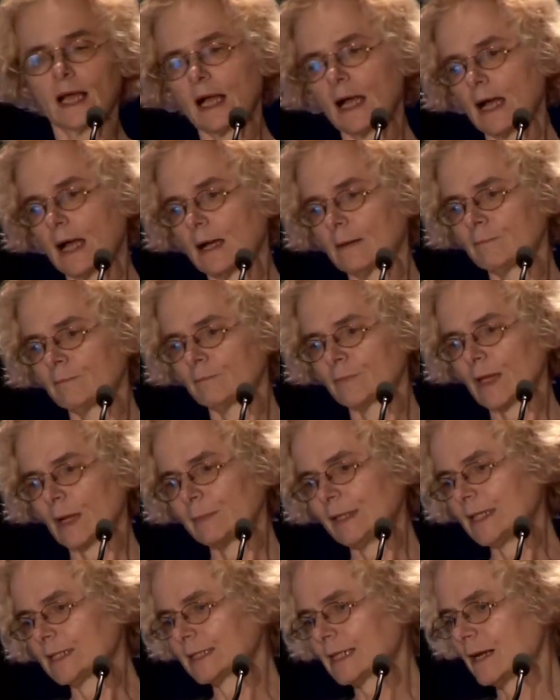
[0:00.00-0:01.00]

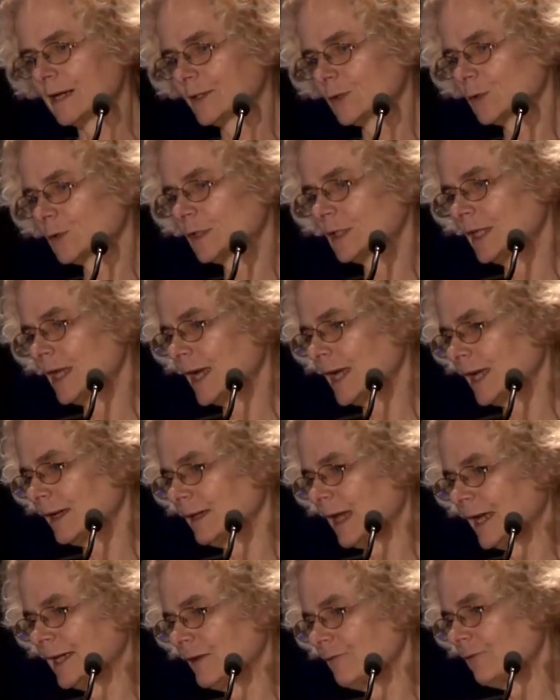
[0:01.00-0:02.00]
it's hard to see
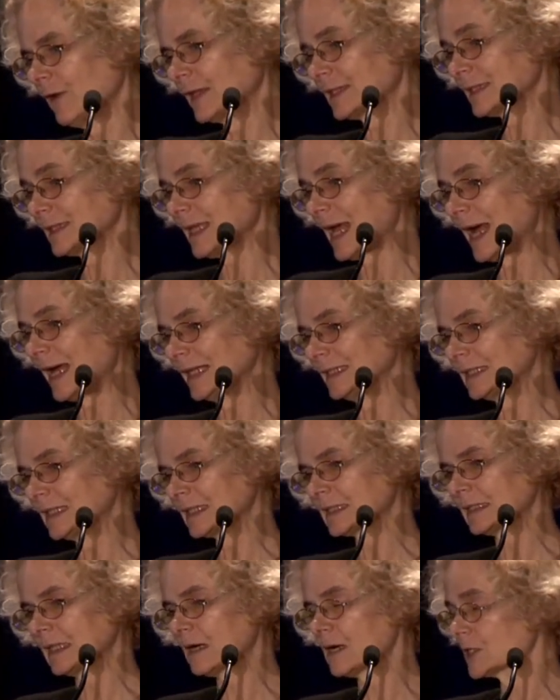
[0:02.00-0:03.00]
an effect size
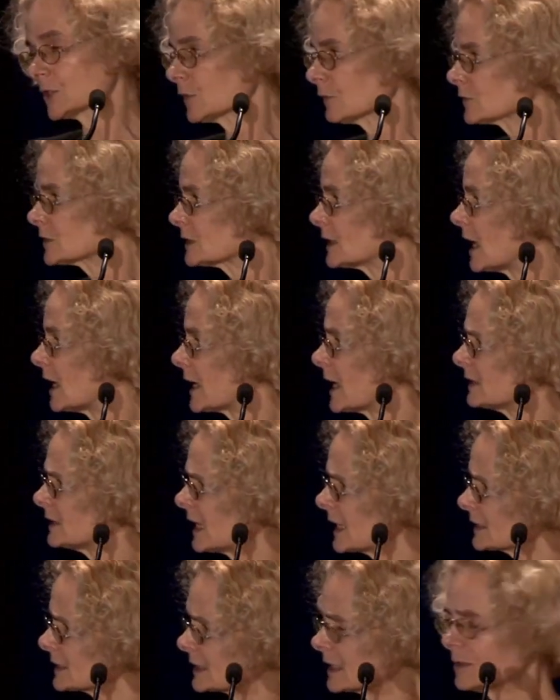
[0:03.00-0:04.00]
as large as that. And
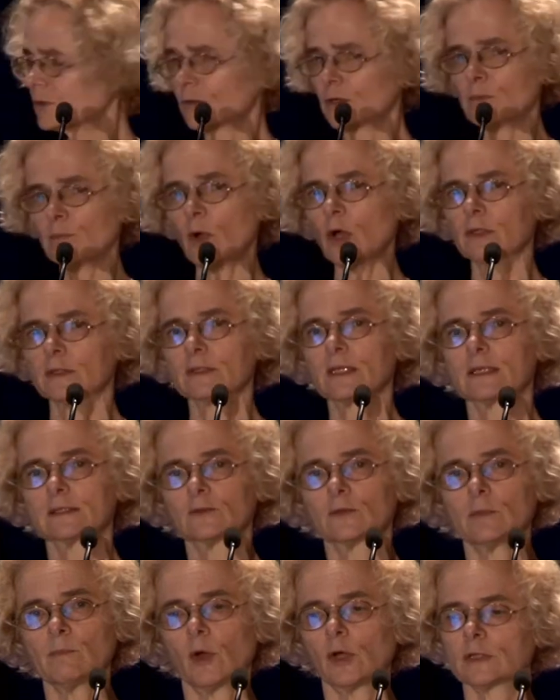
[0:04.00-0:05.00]
that's a
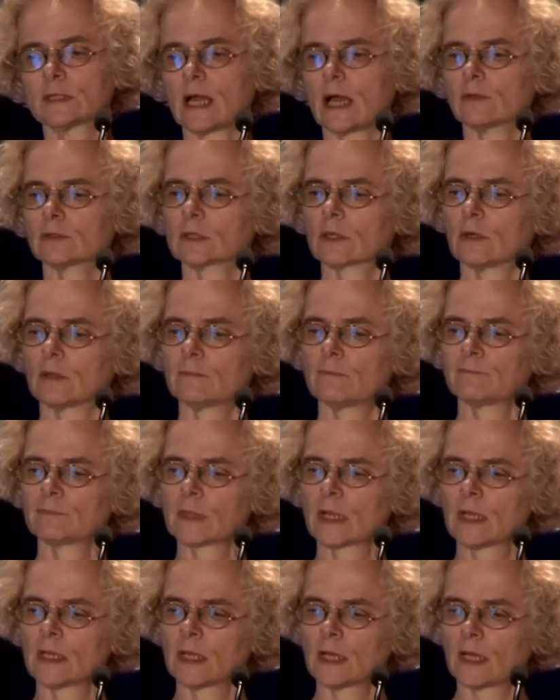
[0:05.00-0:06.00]
3-month outcome,
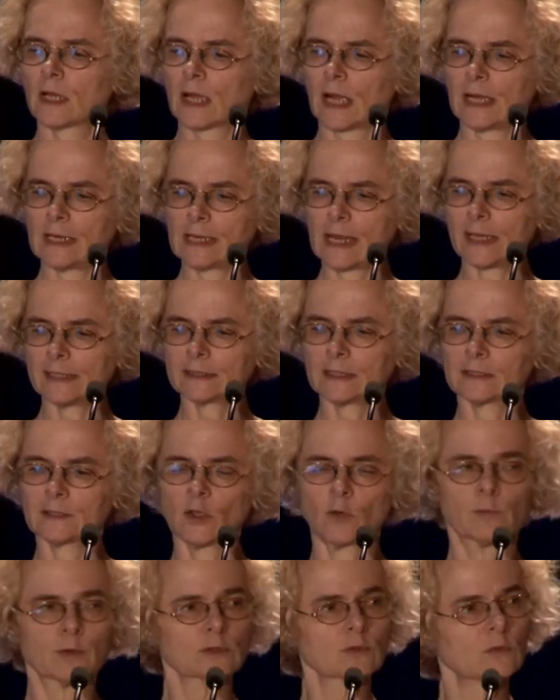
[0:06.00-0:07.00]
highlighting
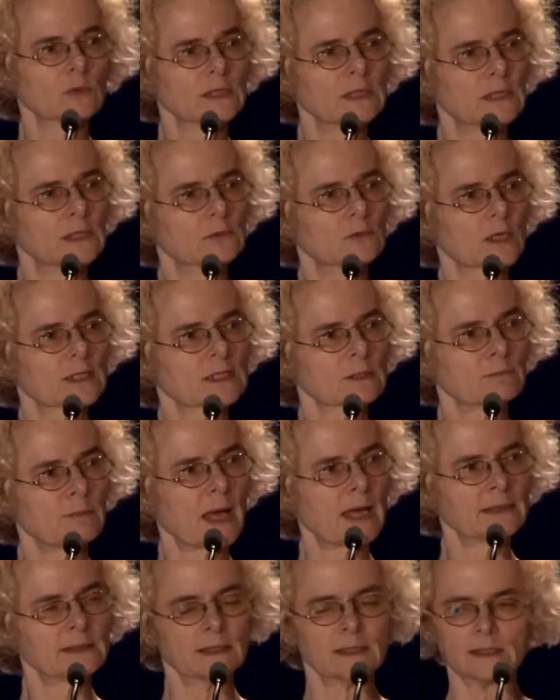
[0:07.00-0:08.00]
the opportunity to
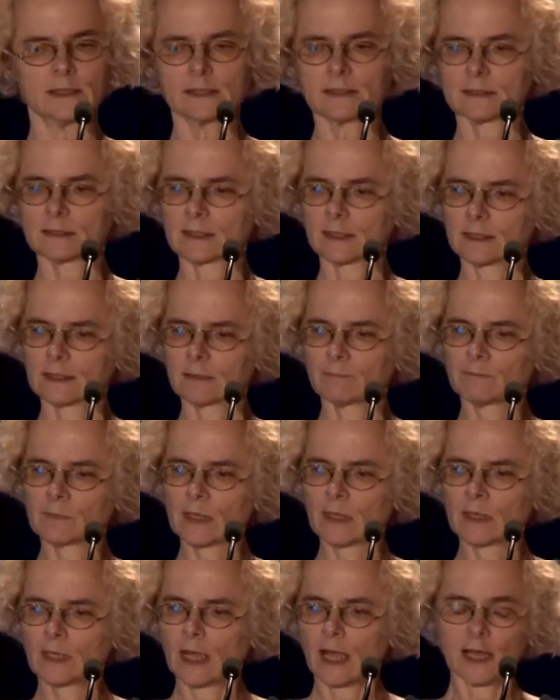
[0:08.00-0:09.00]
expand this thing.
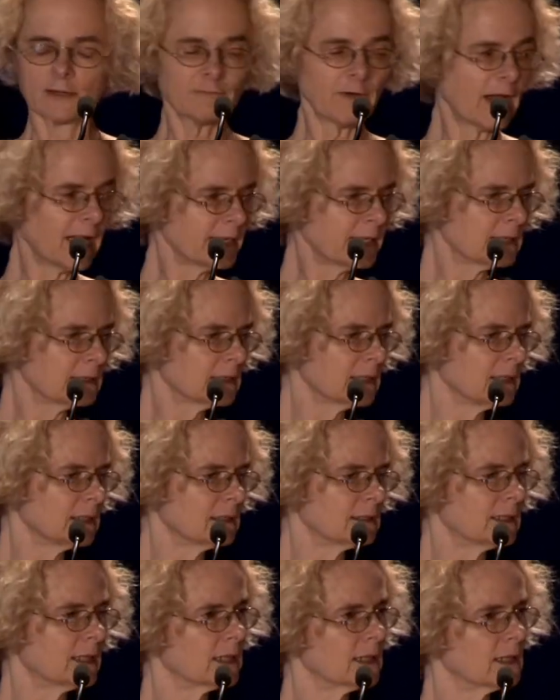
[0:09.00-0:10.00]
And
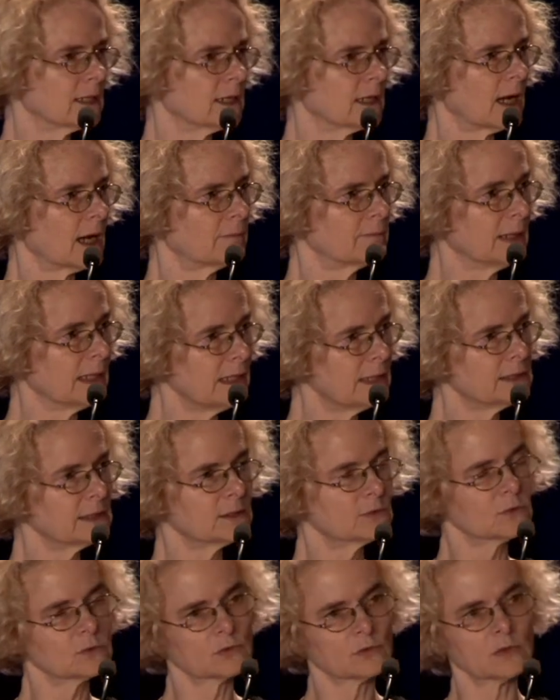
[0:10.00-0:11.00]
finally, the
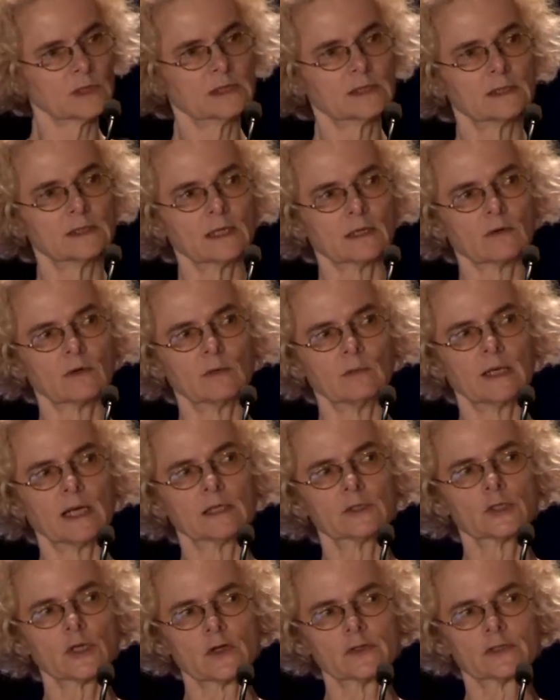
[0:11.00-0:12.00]
ability to treat in the
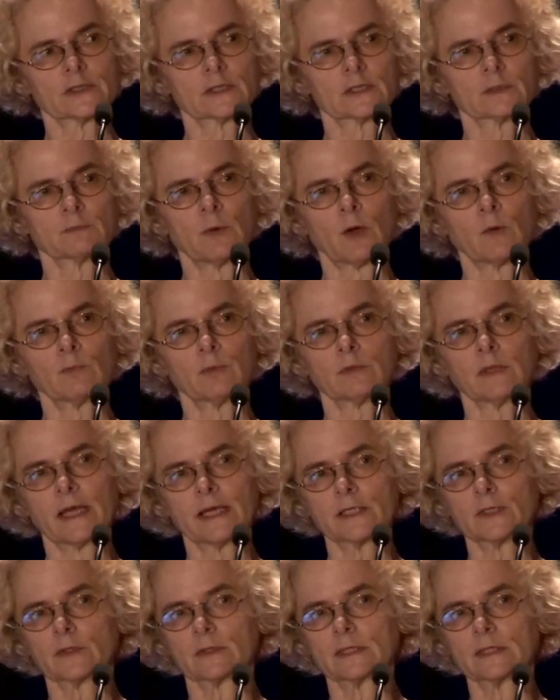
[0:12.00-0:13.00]
criminal justice
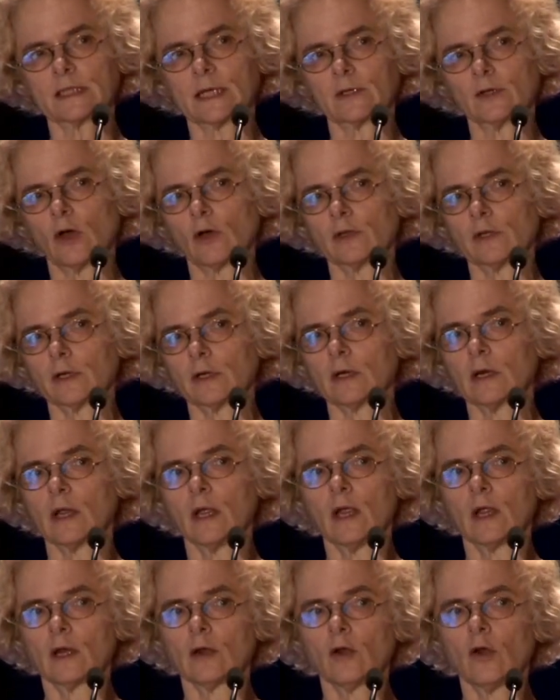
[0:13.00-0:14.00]
population is another
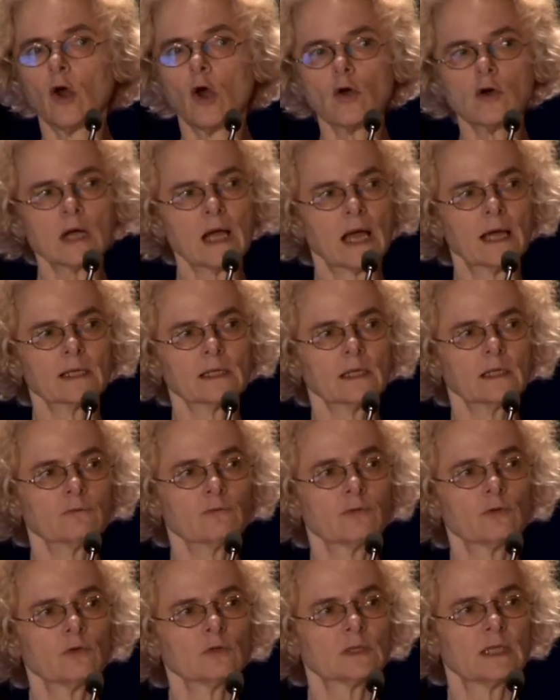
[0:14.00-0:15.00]
low-hanging
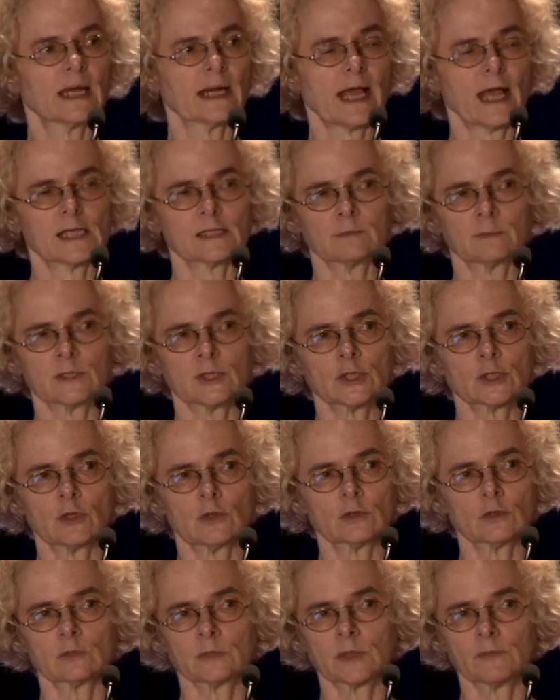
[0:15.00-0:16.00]
fruit that has been
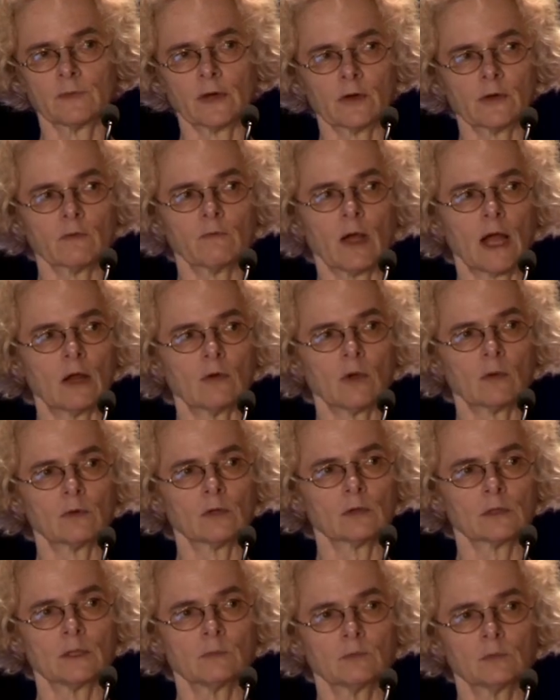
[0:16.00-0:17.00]
shown to be very
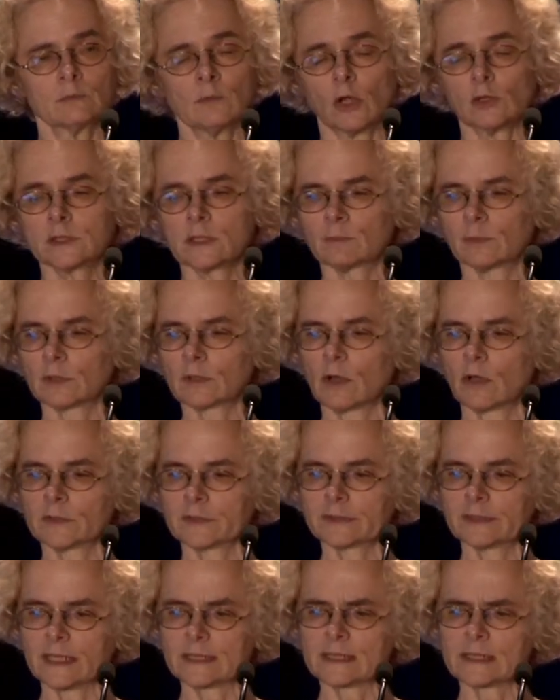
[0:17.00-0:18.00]
valuable in multiple
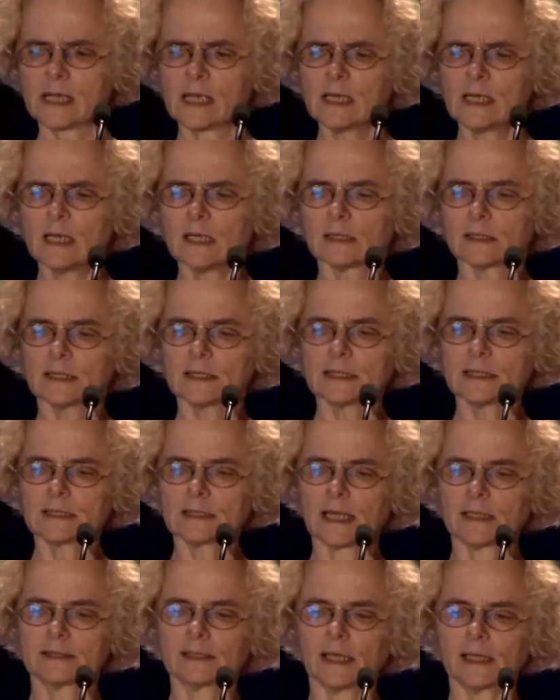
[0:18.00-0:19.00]
contexts. This is
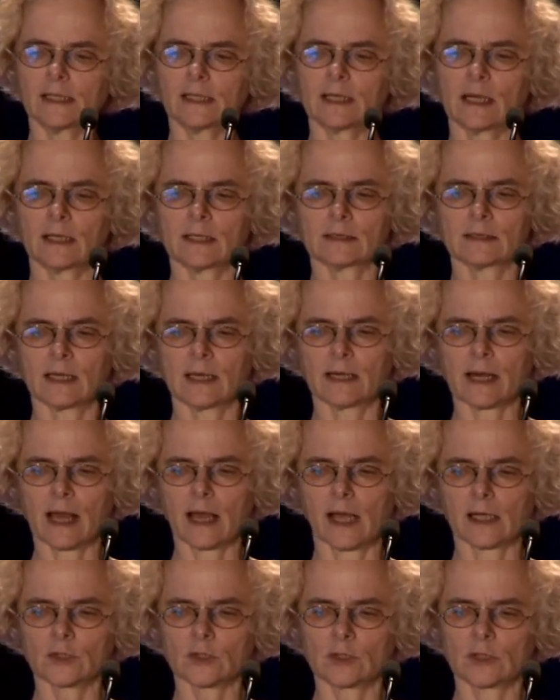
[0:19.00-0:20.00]
the data that
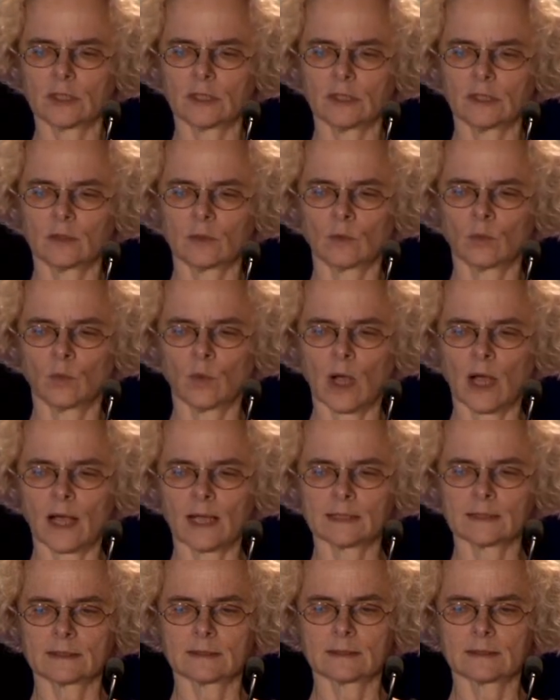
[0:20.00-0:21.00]
actually
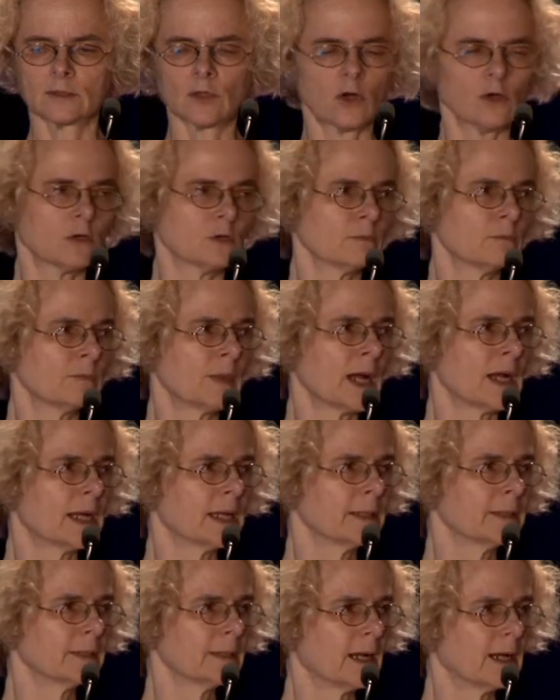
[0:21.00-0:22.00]
was done
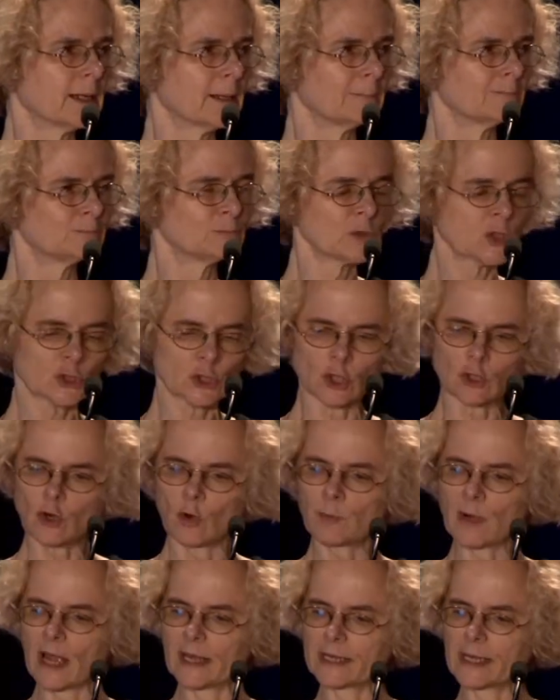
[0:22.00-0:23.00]
by Chuck
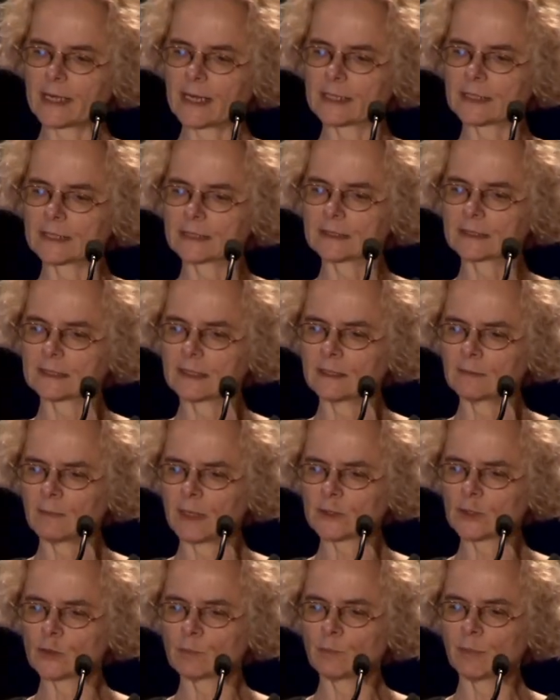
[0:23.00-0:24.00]
O'Brien and his team
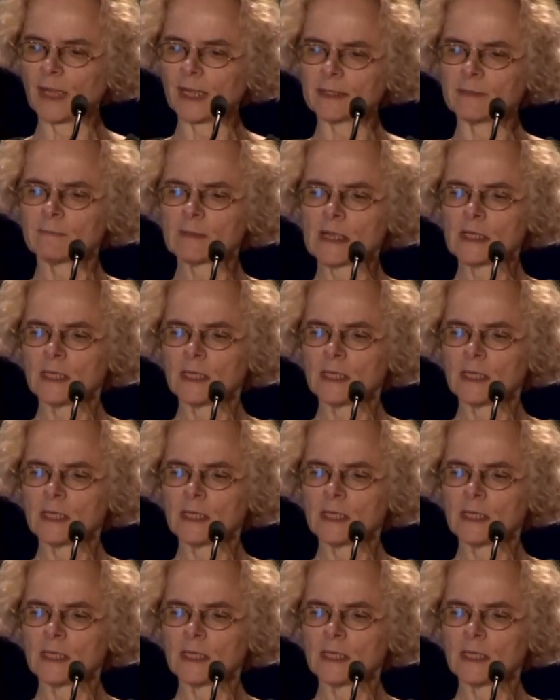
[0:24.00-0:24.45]
at UPenn,